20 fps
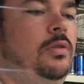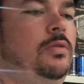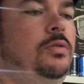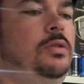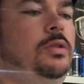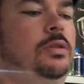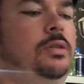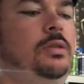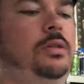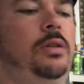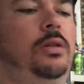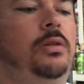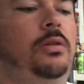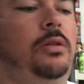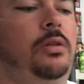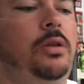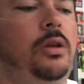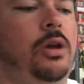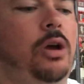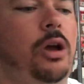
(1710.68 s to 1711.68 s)
This is the
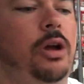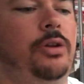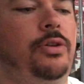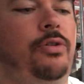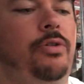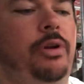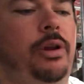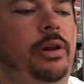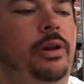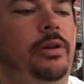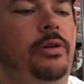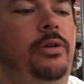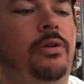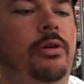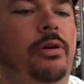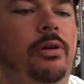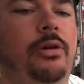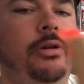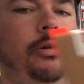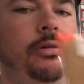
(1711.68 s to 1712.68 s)
non-graded
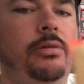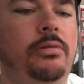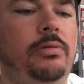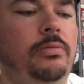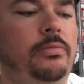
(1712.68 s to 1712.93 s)
card,